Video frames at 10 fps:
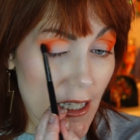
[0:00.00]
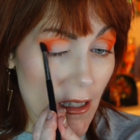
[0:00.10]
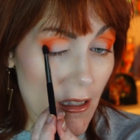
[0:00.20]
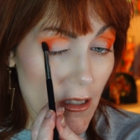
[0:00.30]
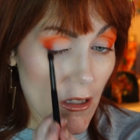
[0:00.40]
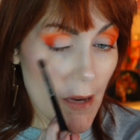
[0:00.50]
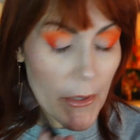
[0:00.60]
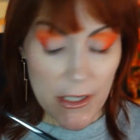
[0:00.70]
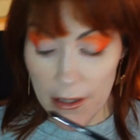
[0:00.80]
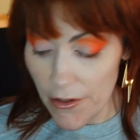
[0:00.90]
it a little up
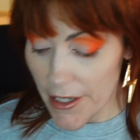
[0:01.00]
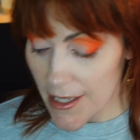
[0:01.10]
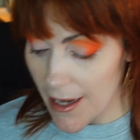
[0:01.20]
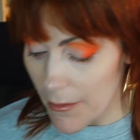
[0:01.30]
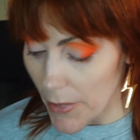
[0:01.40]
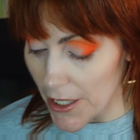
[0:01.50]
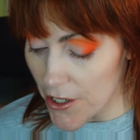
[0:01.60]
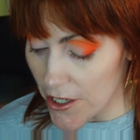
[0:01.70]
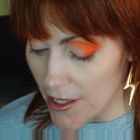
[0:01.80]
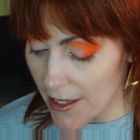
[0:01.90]
into the crease. Not
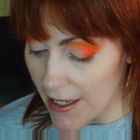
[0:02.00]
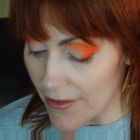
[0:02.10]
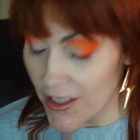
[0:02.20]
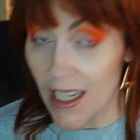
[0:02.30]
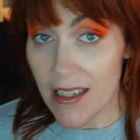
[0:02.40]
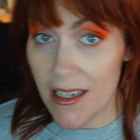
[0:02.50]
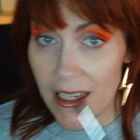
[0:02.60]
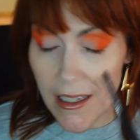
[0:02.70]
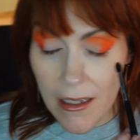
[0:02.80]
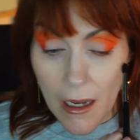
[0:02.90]
much, just kind of dusting
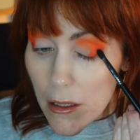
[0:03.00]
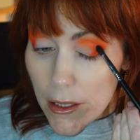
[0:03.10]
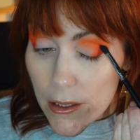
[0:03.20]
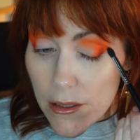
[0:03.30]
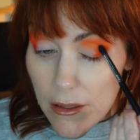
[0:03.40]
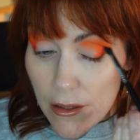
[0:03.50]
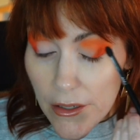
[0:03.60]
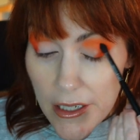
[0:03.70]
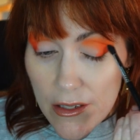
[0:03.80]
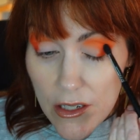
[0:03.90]
it into the
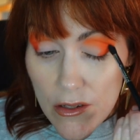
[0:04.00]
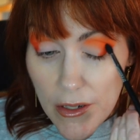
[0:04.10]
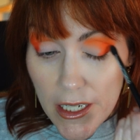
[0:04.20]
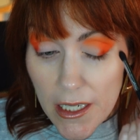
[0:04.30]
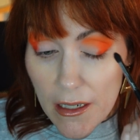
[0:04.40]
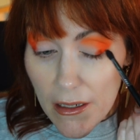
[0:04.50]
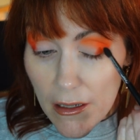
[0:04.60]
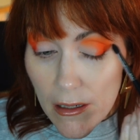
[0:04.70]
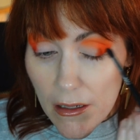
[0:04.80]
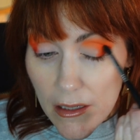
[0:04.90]
crease just right here
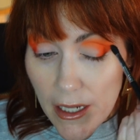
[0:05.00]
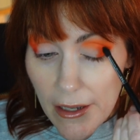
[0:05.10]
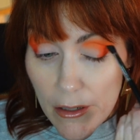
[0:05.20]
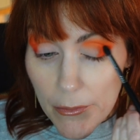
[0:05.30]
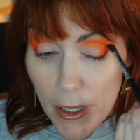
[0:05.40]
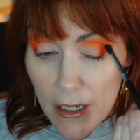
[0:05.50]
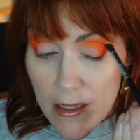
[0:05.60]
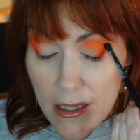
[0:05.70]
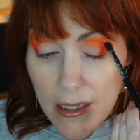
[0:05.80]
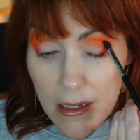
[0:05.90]
on the outer
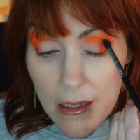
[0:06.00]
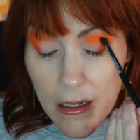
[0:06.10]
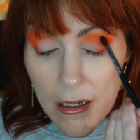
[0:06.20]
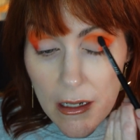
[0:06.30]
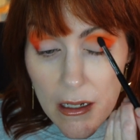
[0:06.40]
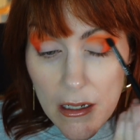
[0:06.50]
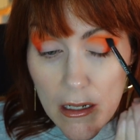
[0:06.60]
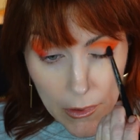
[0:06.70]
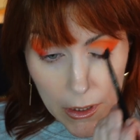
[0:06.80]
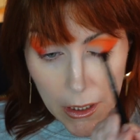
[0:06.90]
parts.
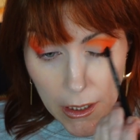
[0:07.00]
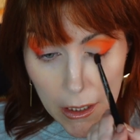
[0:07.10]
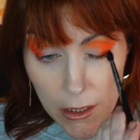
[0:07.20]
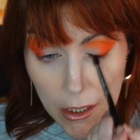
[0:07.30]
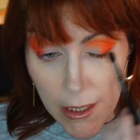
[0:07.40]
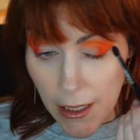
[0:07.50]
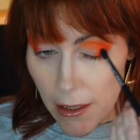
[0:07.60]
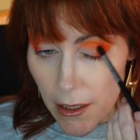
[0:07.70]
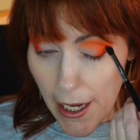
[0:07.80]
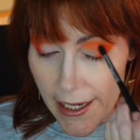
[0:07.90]
And just taking
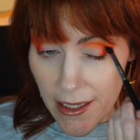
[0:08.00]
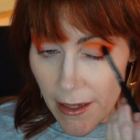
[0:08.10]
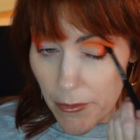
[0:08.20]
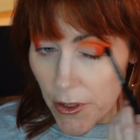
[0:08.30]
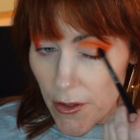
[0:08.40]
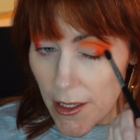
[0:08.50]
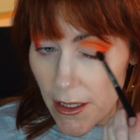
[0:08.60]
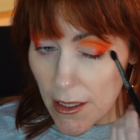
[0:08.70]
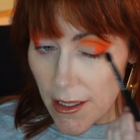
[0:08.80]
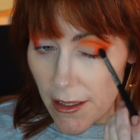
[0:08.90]
it, I guess I'm using
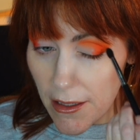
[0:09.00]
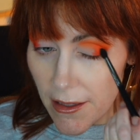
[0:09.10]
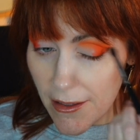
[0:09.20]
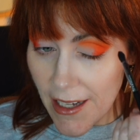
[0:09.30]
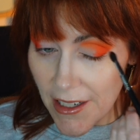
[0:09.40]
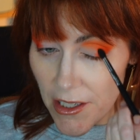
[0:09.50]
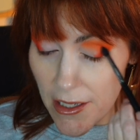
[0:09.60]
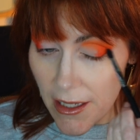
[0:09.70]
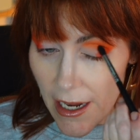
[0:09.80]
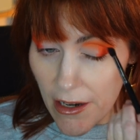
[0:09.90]
this in, not just
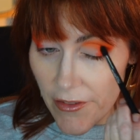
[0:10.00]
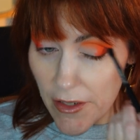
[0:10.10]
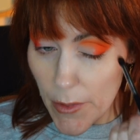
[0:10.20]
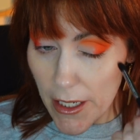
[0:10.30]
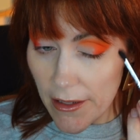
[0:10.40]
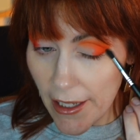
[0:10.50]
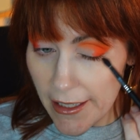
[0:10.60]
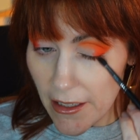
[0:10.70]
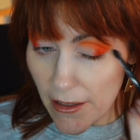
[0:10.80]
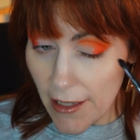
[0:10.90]
in the outer V, but like
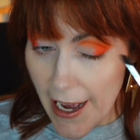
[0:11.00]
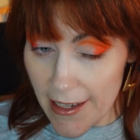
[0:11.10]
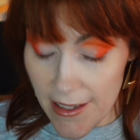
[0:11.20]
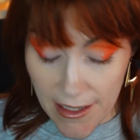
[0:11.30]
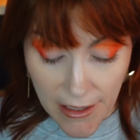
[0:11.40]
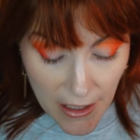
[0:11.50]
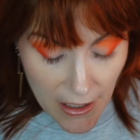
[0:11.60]
the last